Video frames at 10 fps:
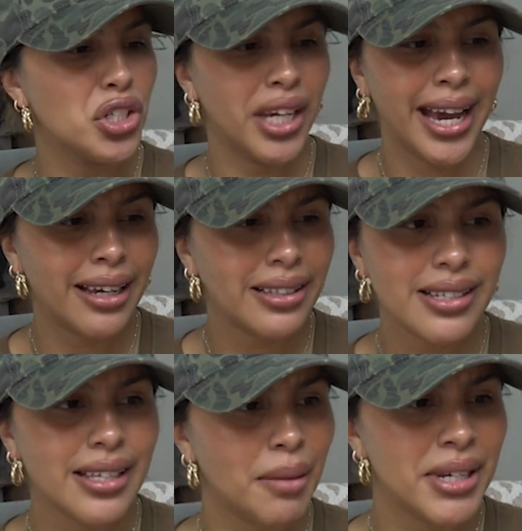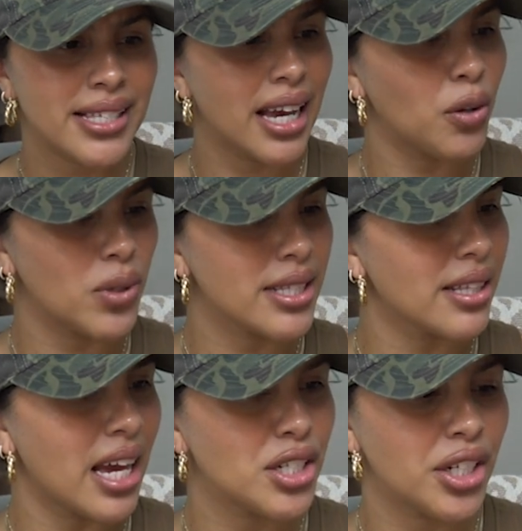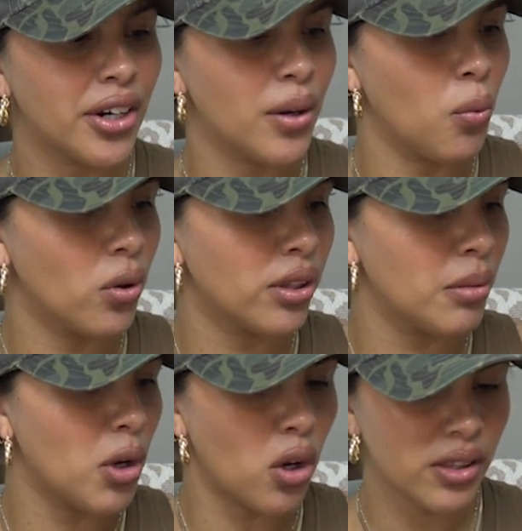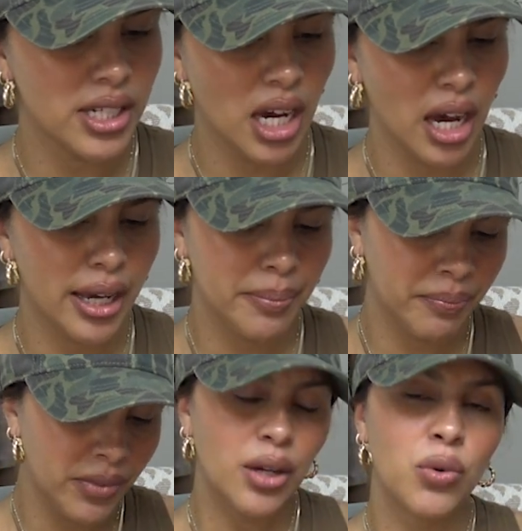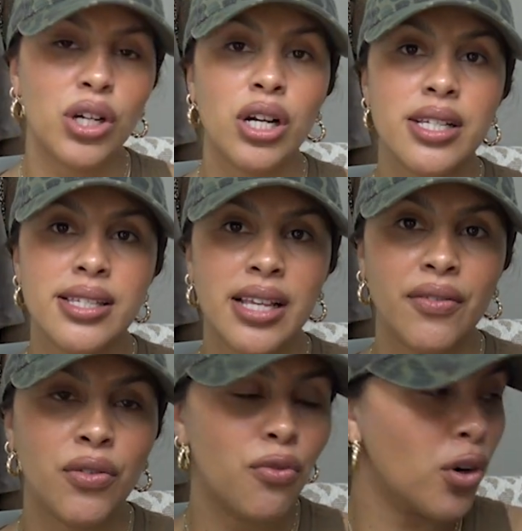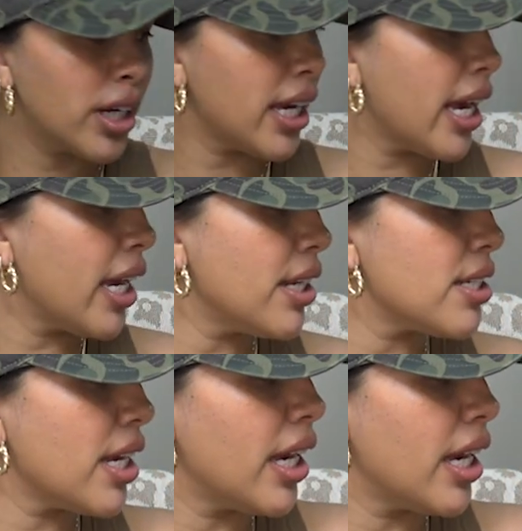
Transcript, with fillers: She had these same exact ones last year and wore them all the time. They were $7.48